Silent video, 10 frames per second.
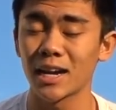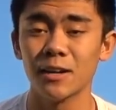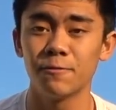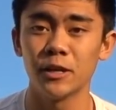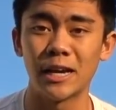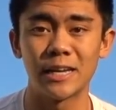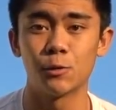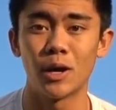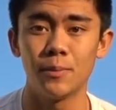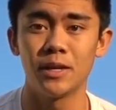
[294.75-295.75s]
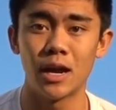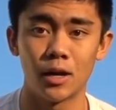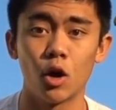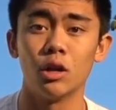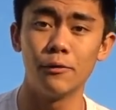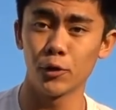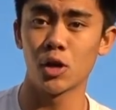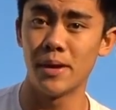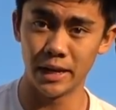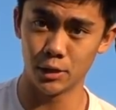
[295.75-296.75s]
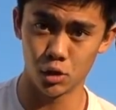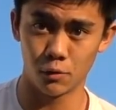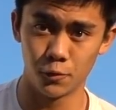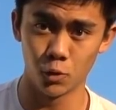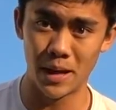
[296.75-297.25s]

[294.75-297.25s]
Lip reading: gonna feel like an Arabian at all if you're committing to the full